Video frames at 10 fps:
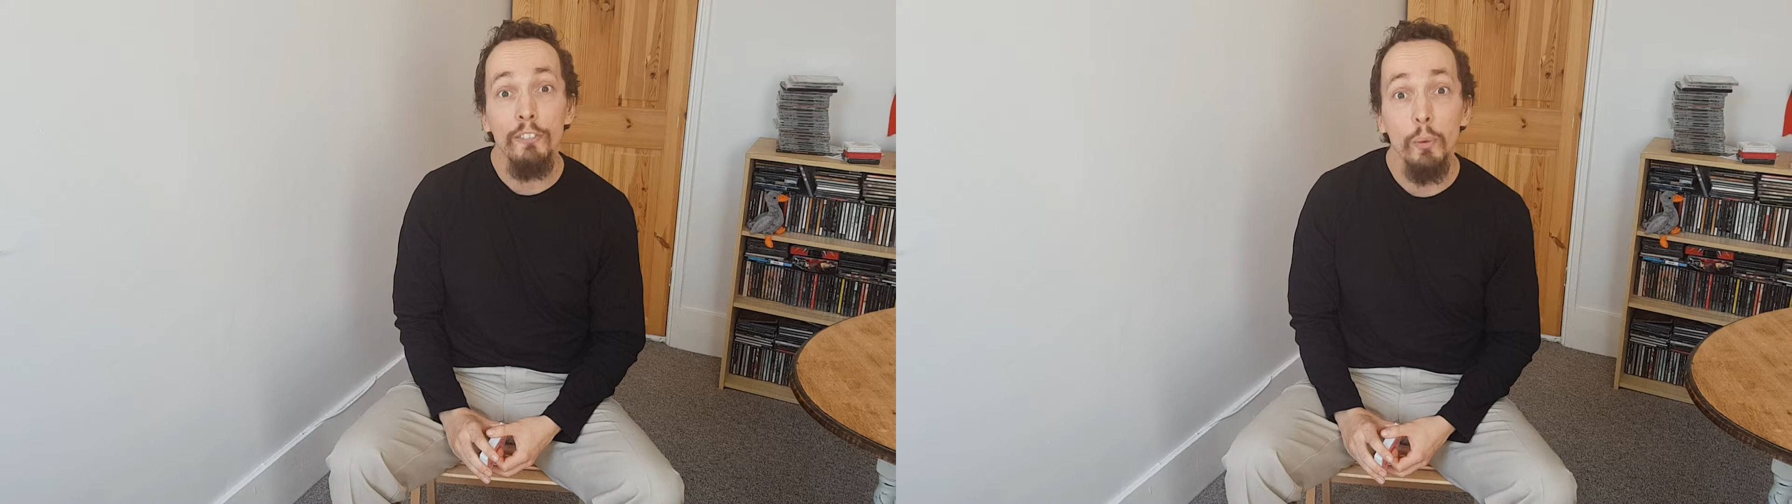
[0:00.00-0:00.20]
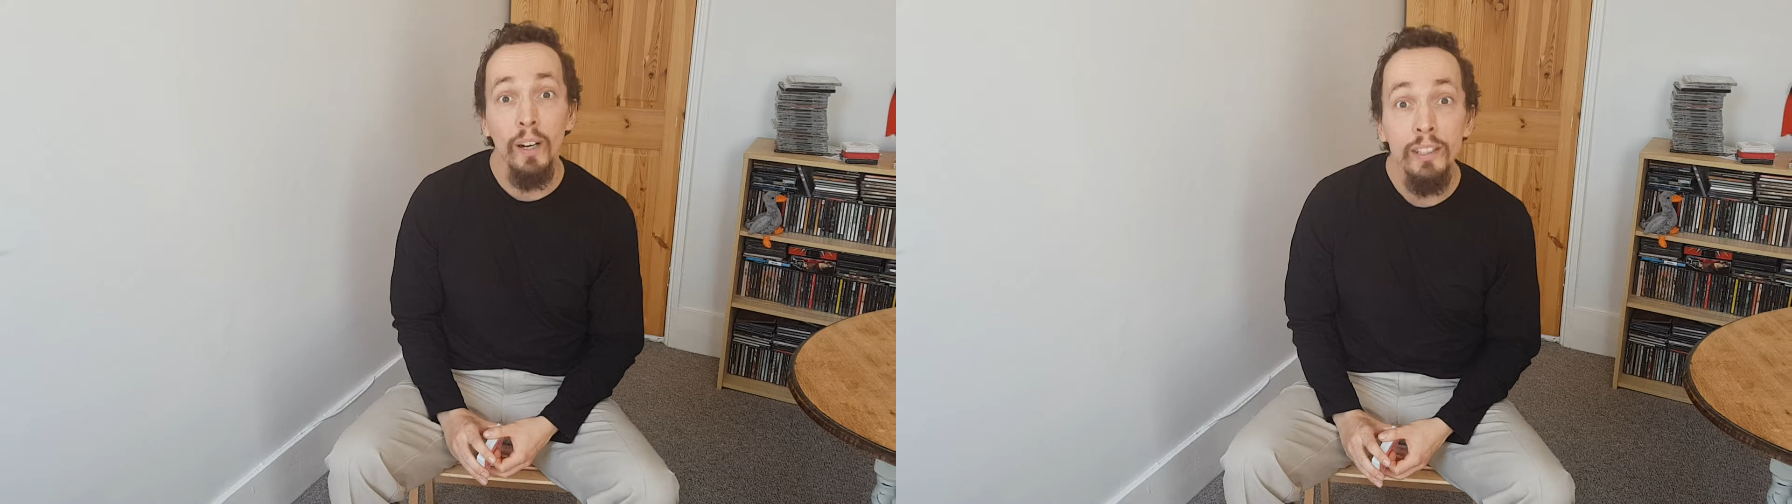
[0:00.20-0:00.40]

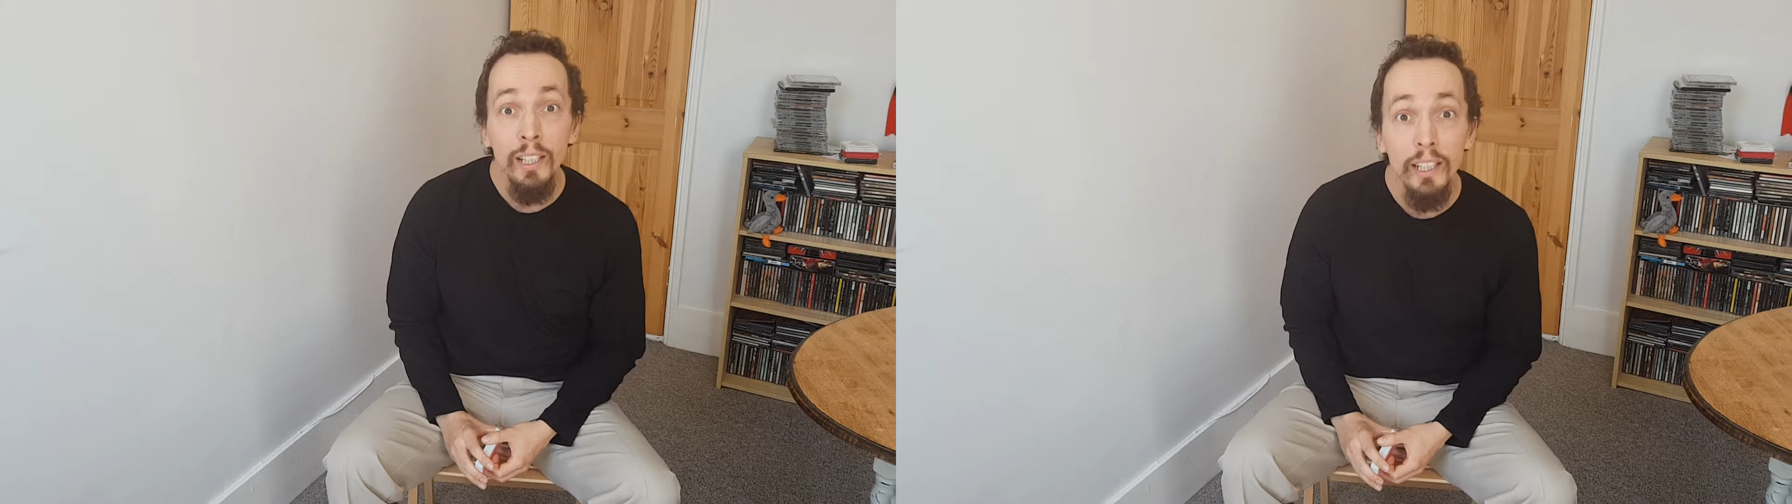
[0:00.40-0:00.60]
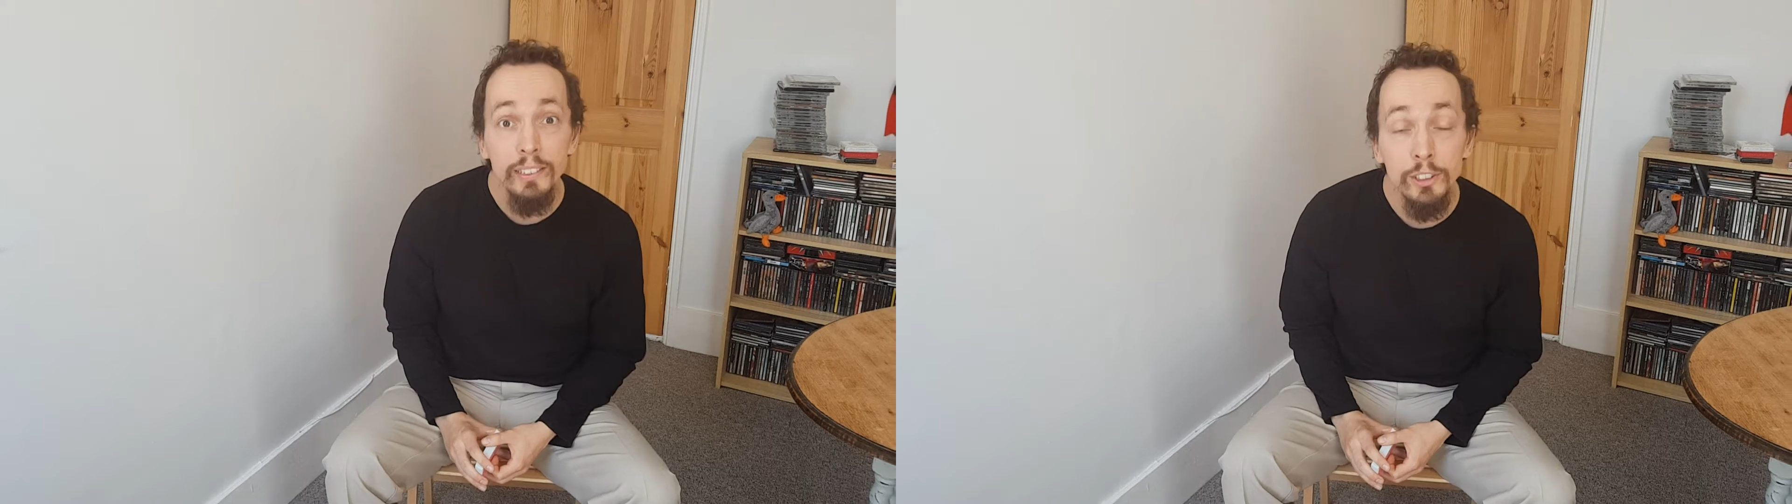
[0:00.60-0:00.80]
everyone,
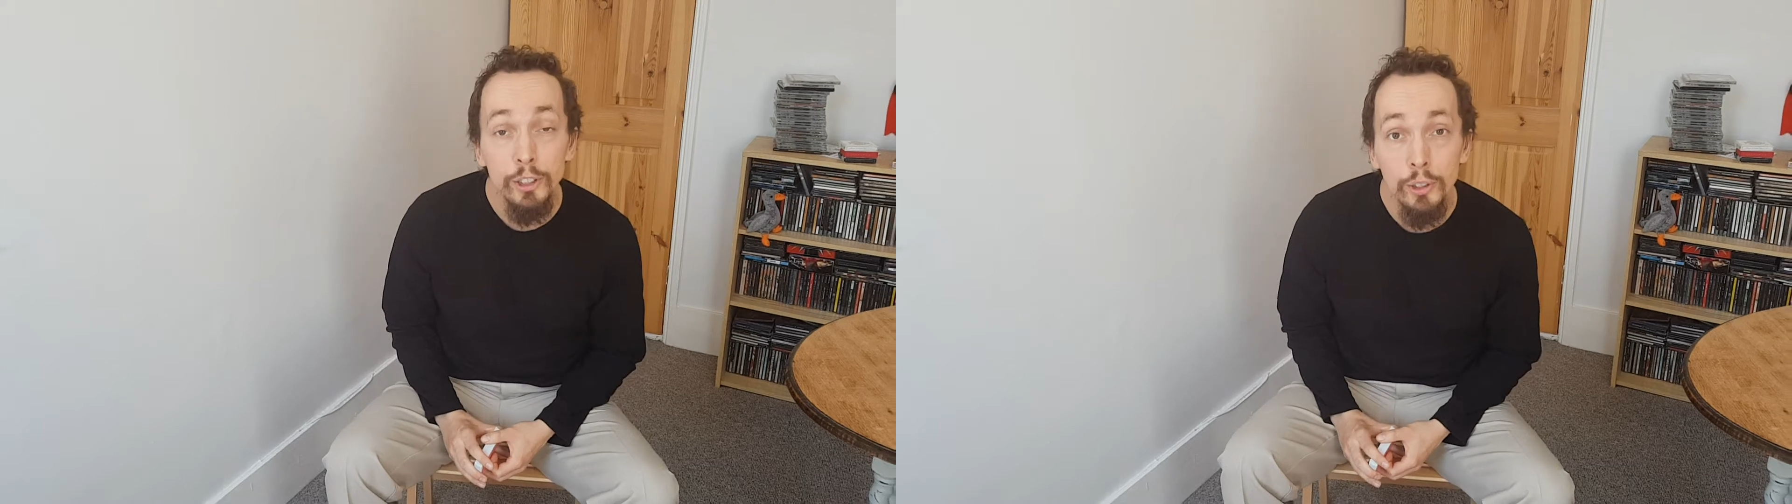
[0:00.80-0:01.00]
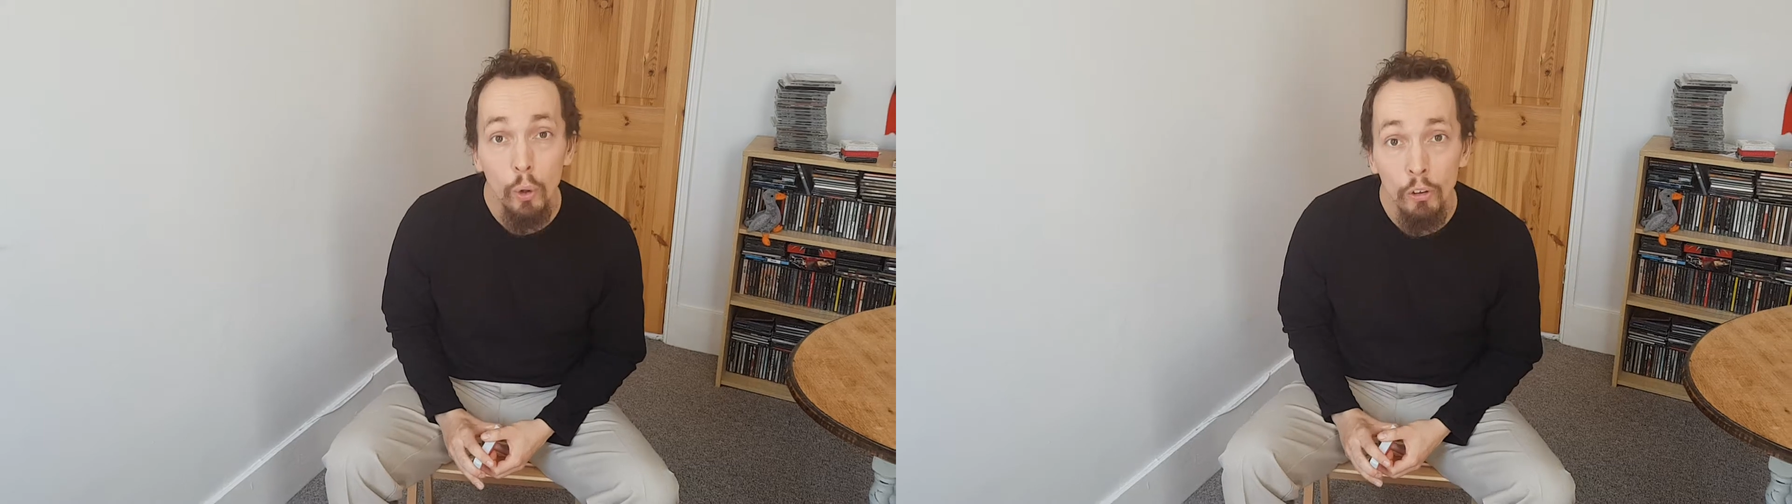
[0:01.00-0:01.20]
it's
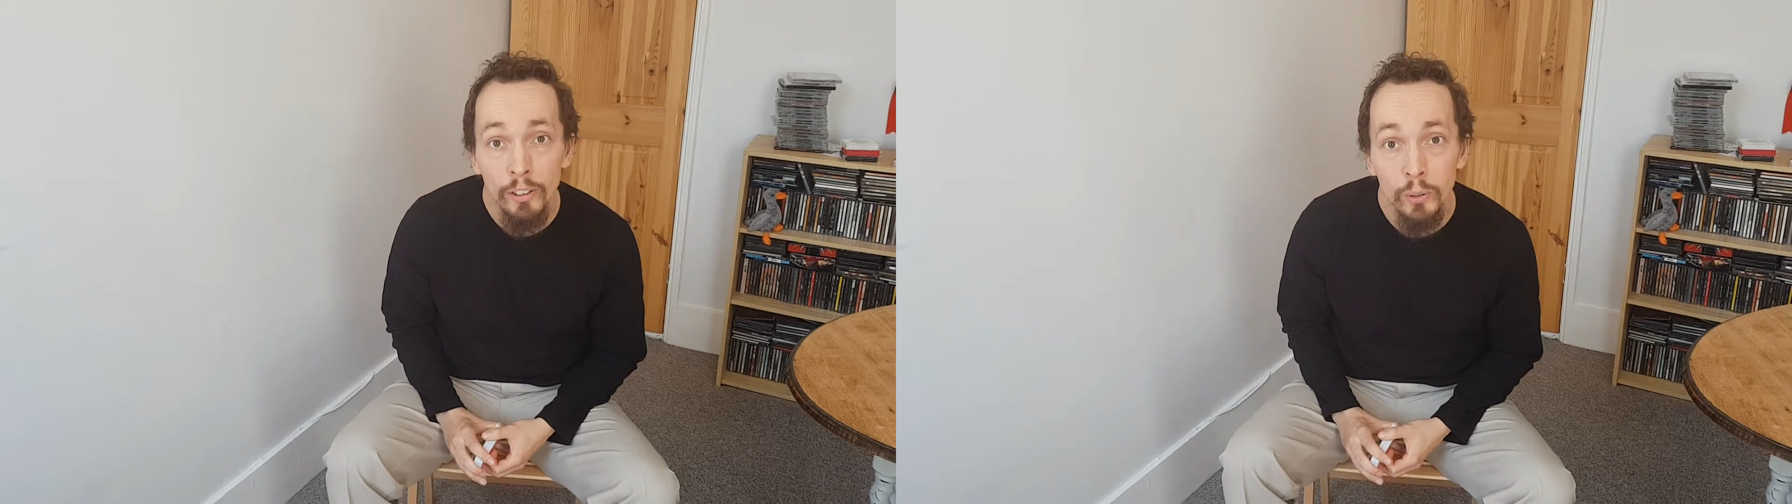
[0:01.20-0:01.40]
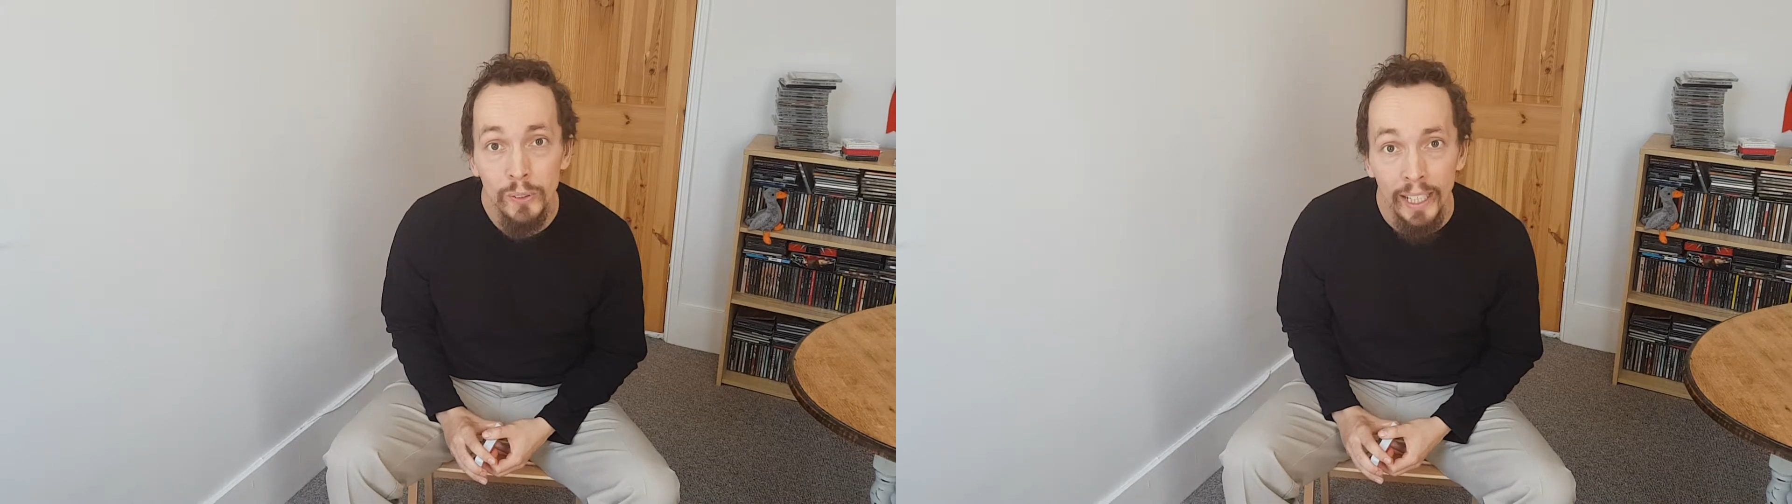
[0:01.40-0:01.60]

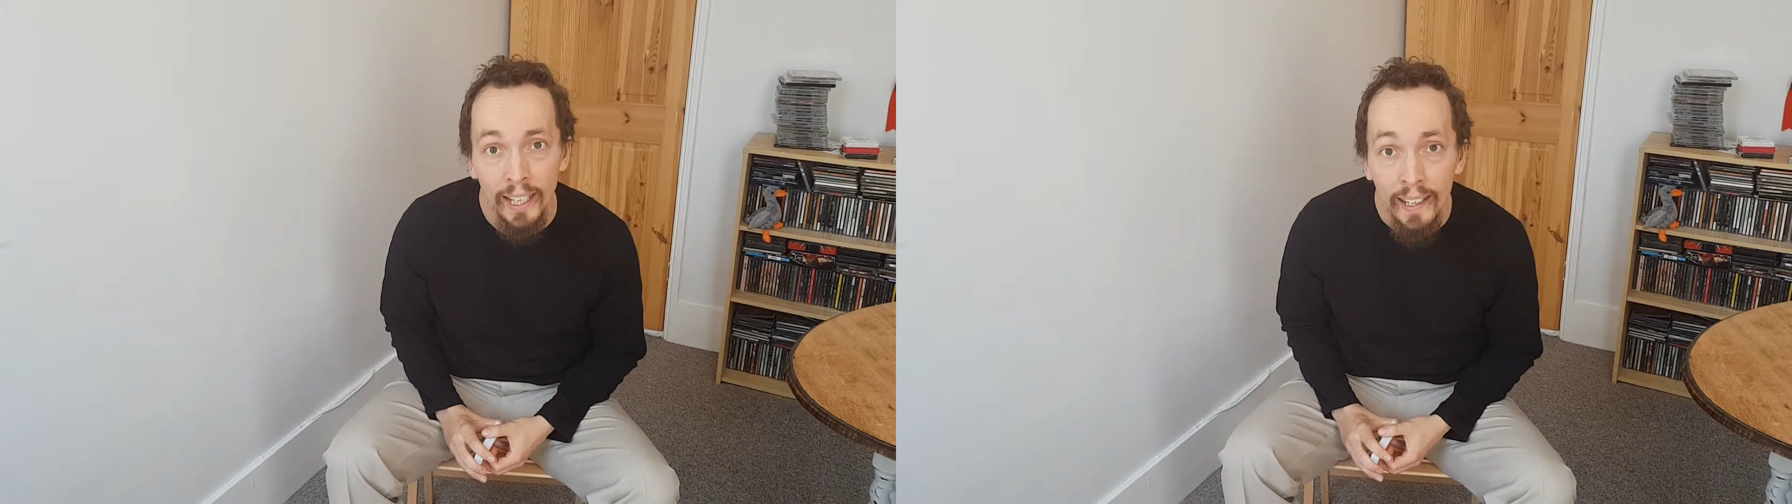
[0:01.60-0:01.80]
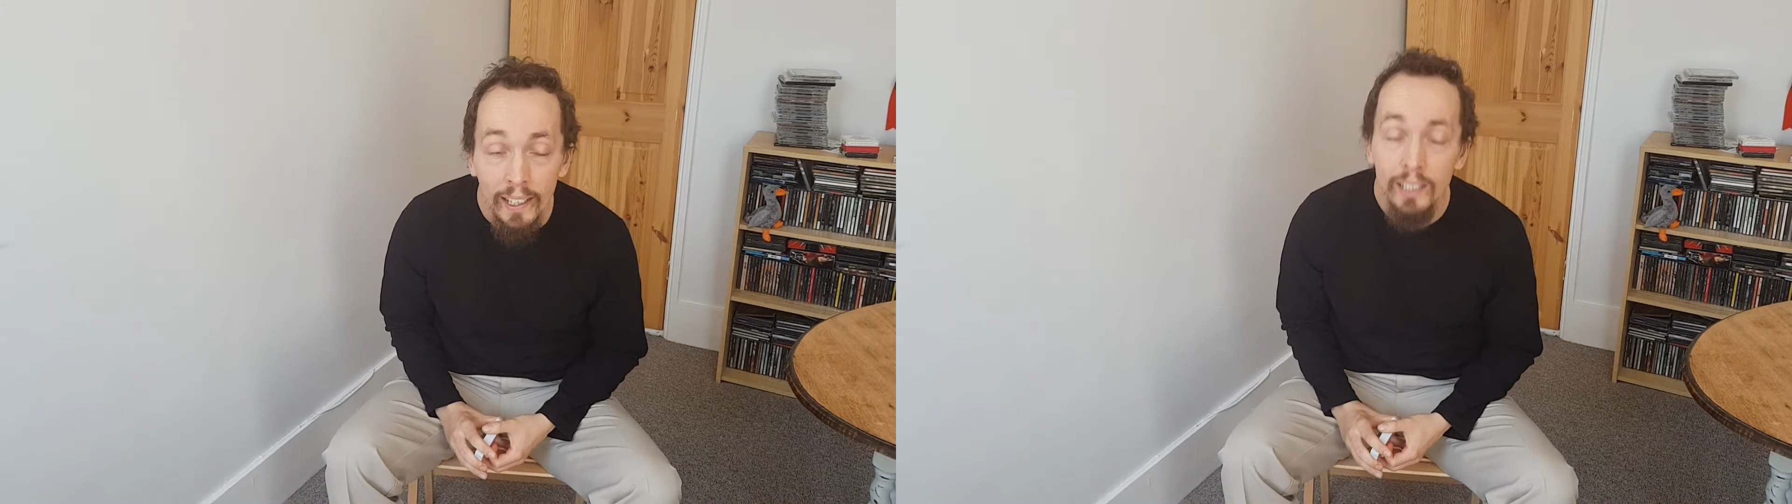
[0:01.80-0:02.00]
tutorial
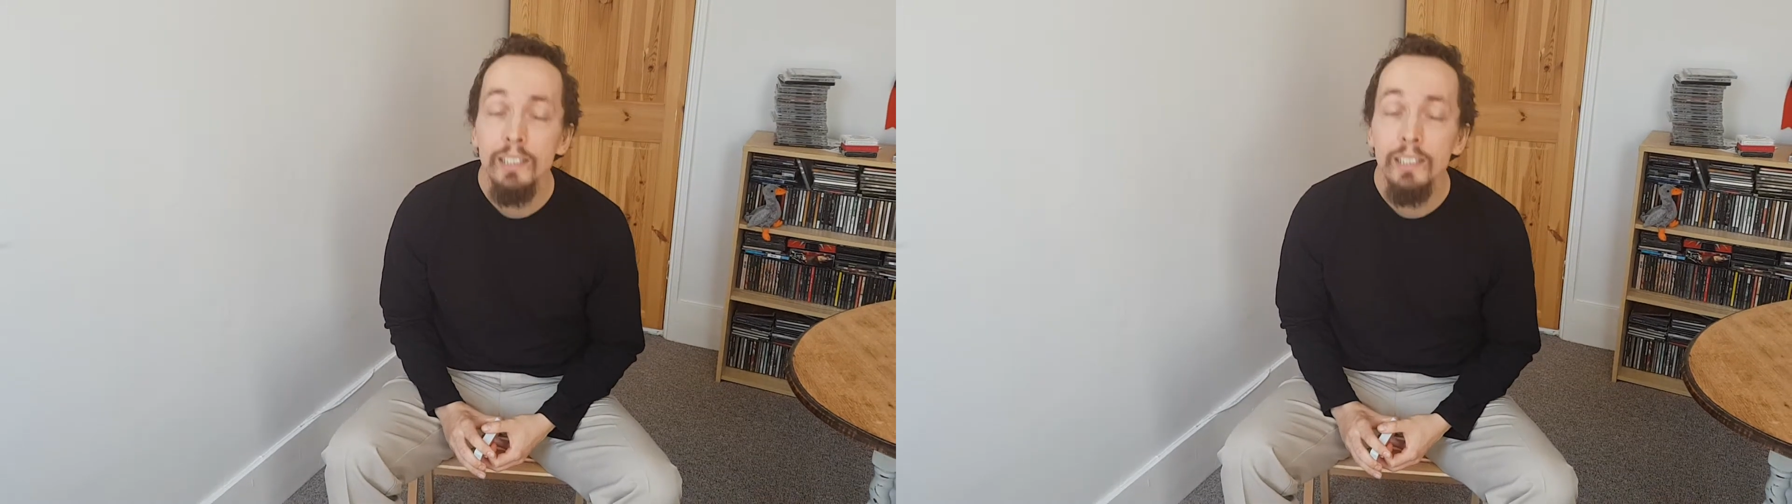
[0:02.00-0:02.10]
day.